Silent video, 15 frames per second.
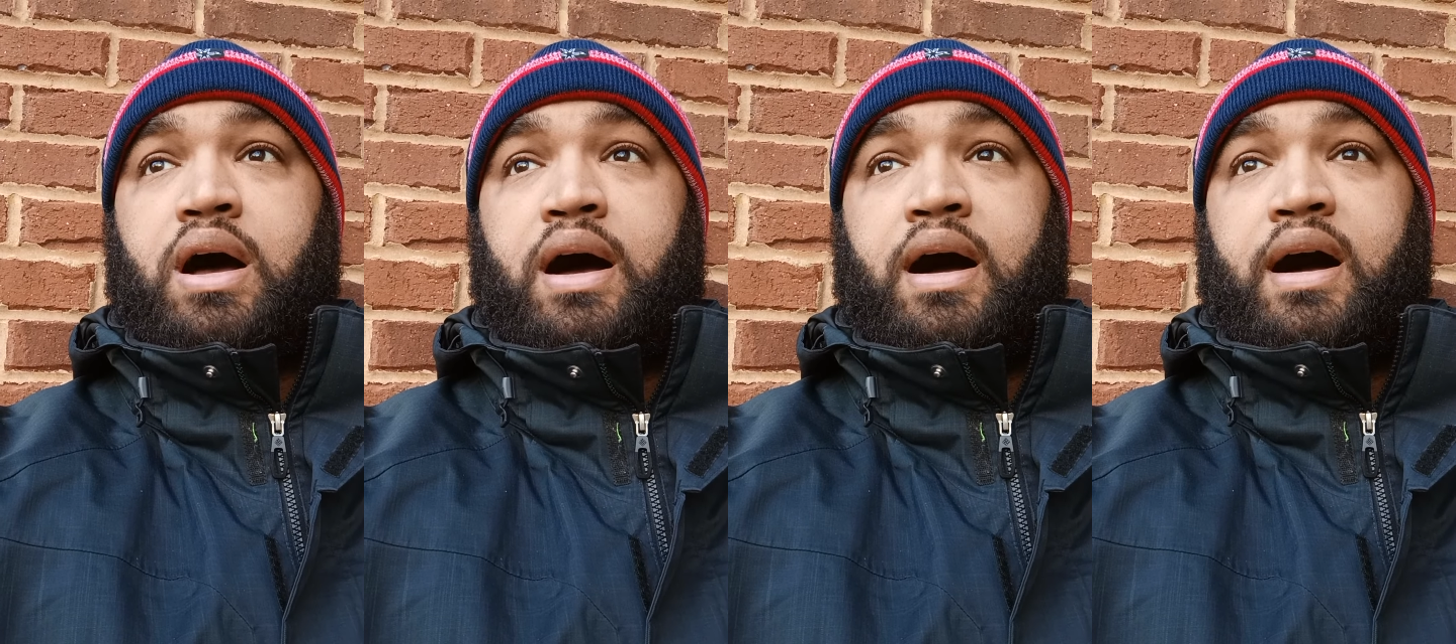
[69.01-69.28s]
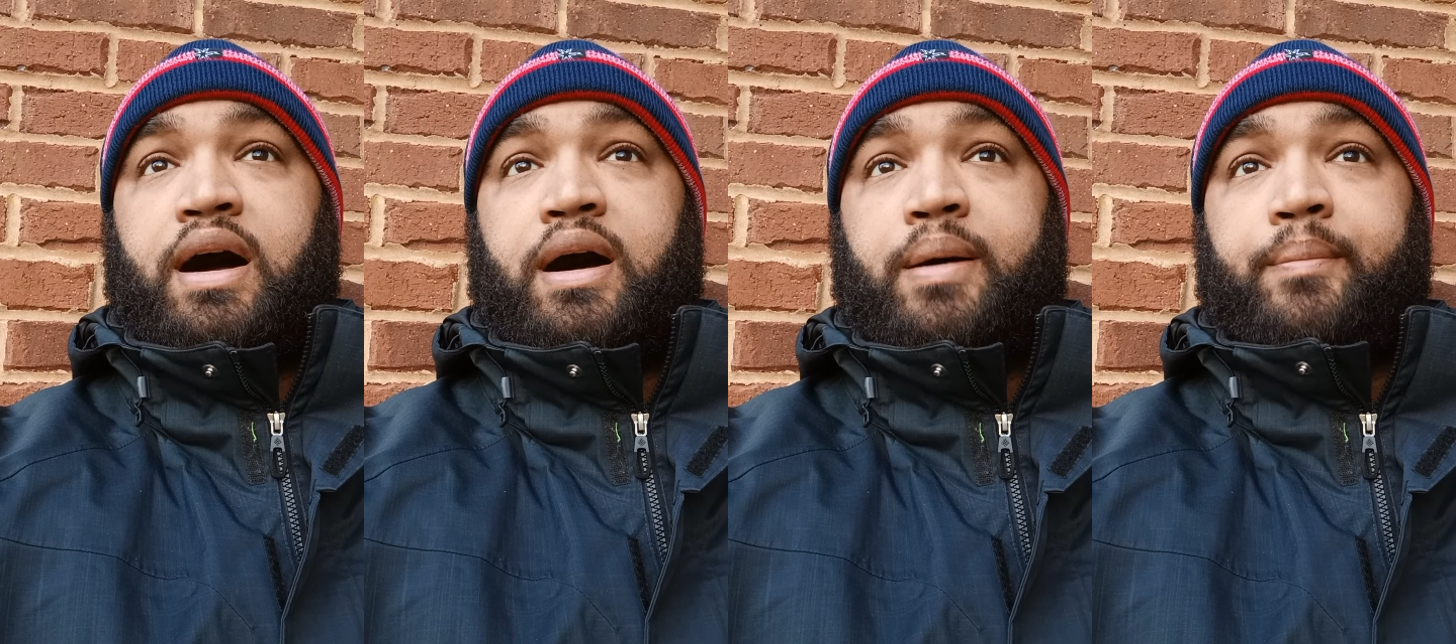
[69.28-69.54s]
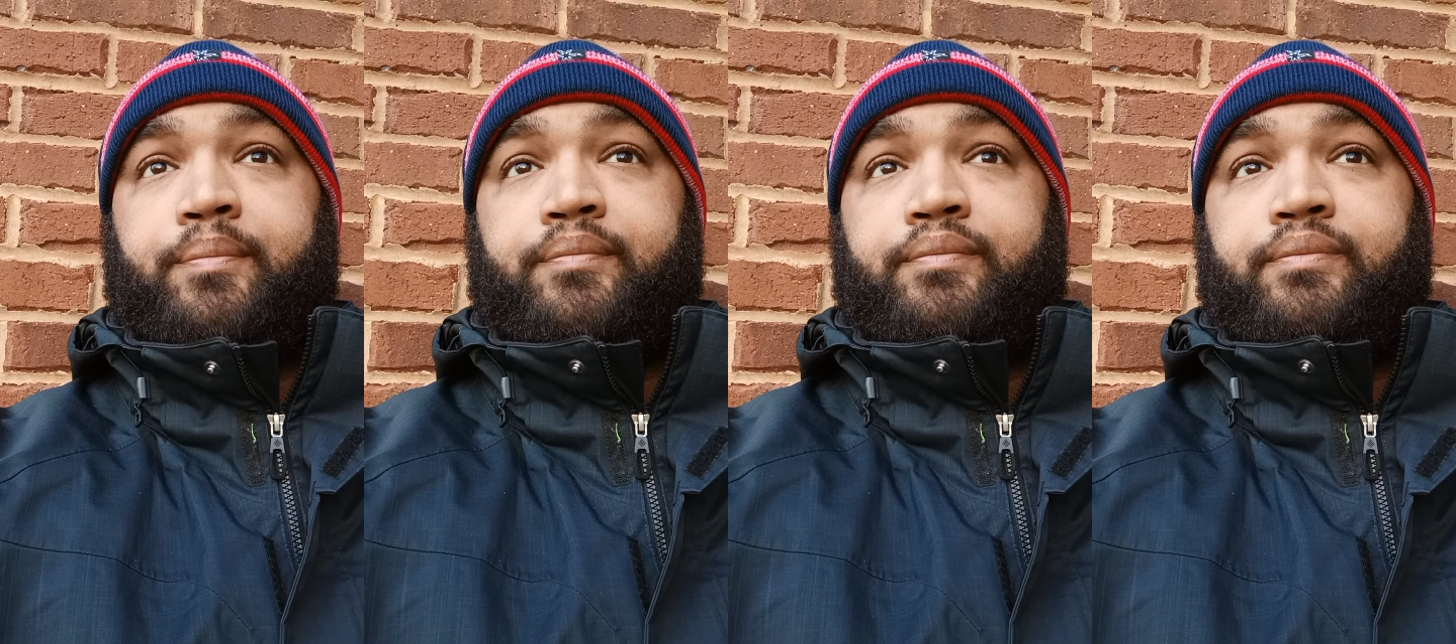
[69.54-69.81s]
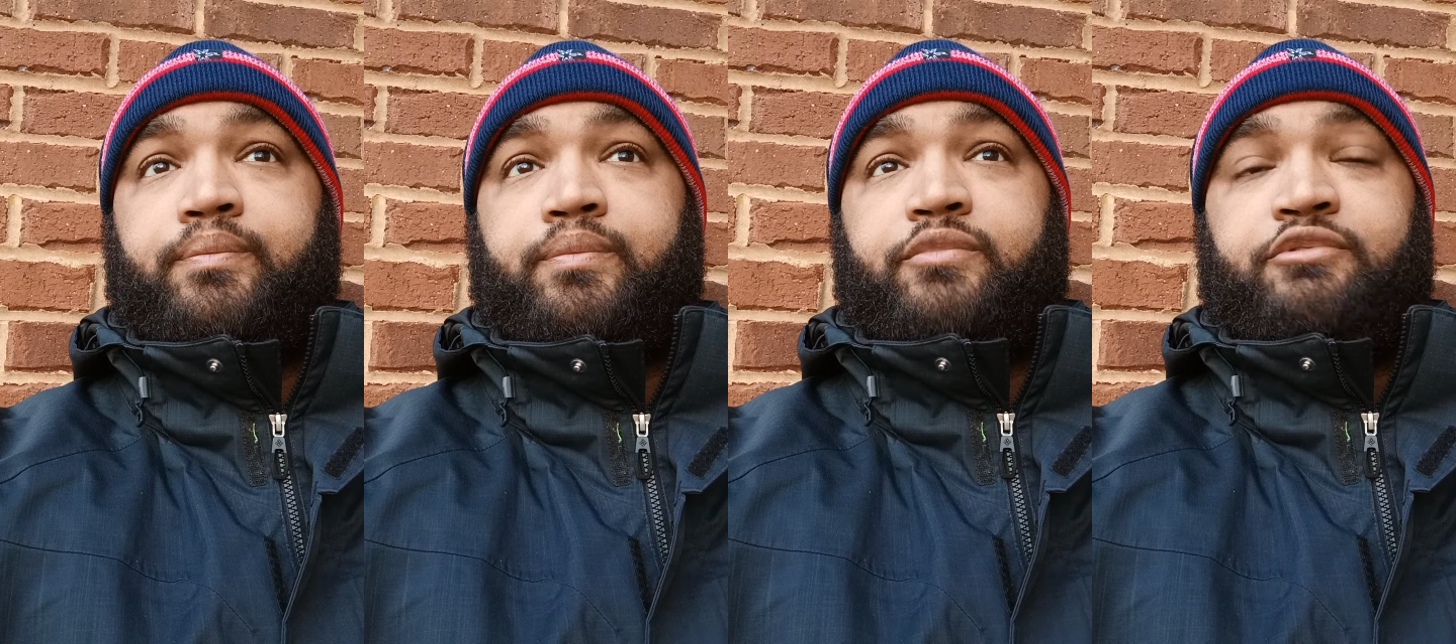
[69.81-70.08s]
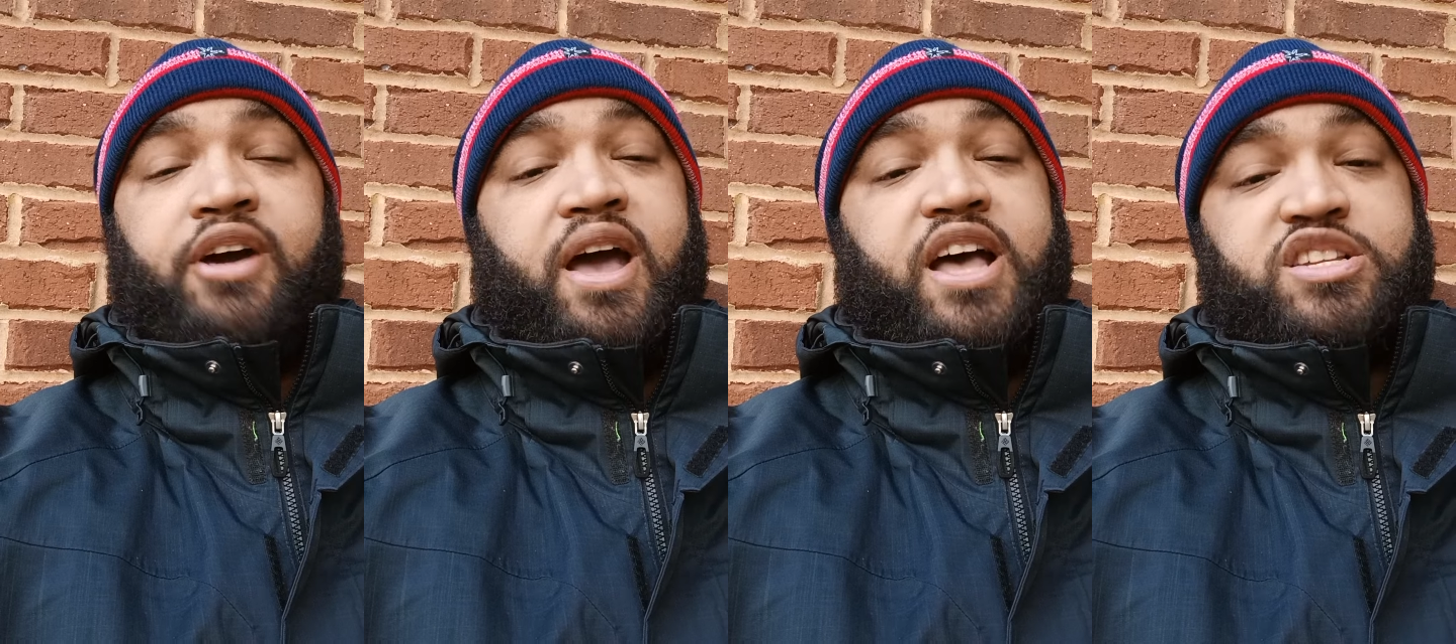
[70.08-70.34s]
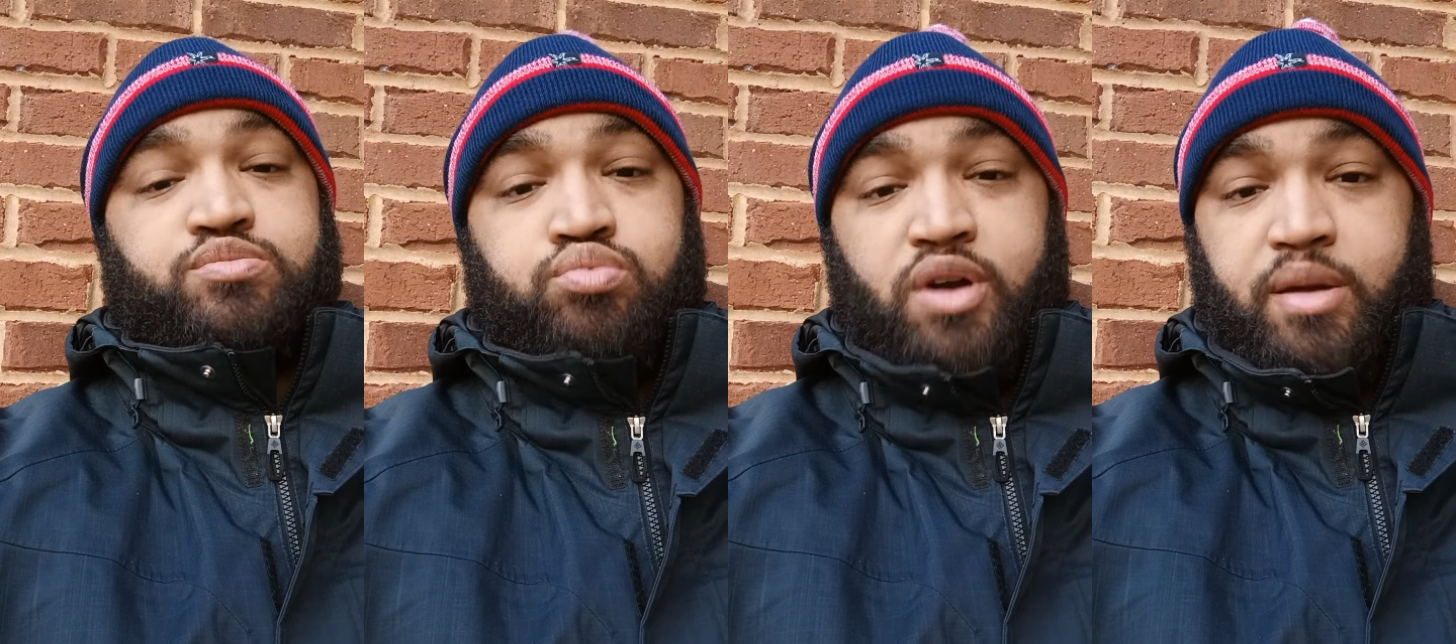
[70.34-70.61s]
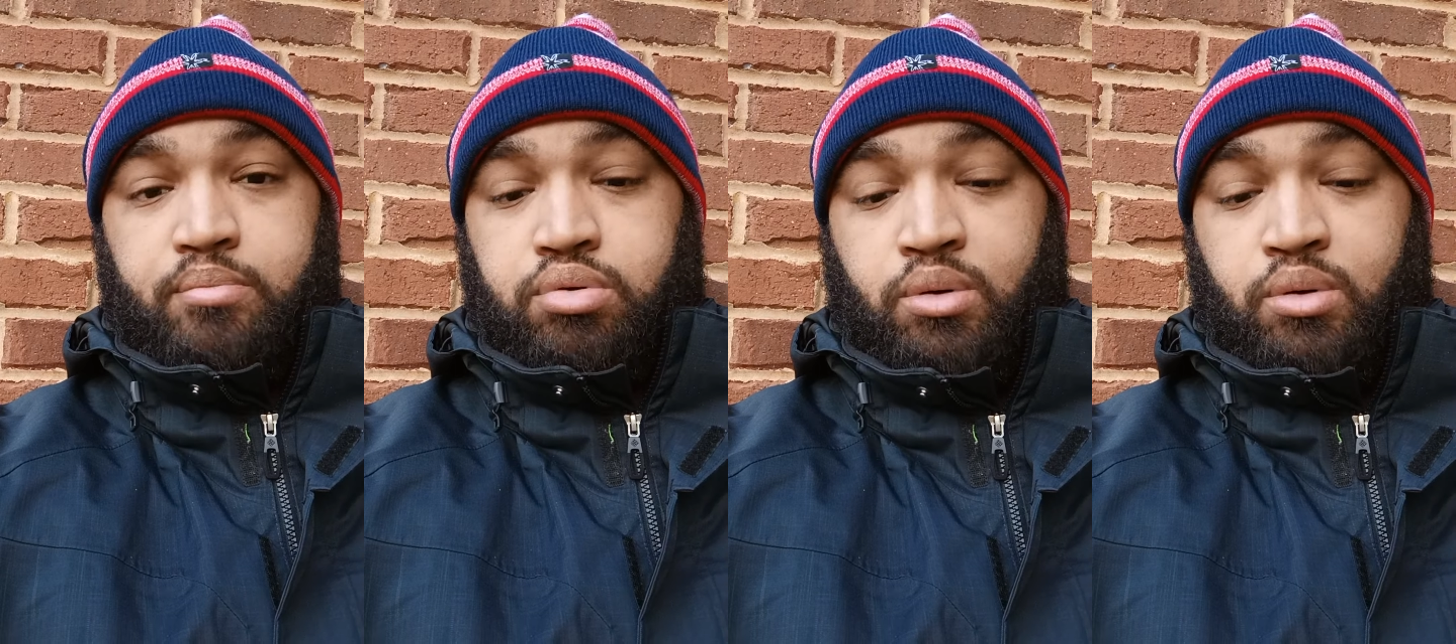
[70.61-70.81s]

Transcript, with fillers: Um, fast break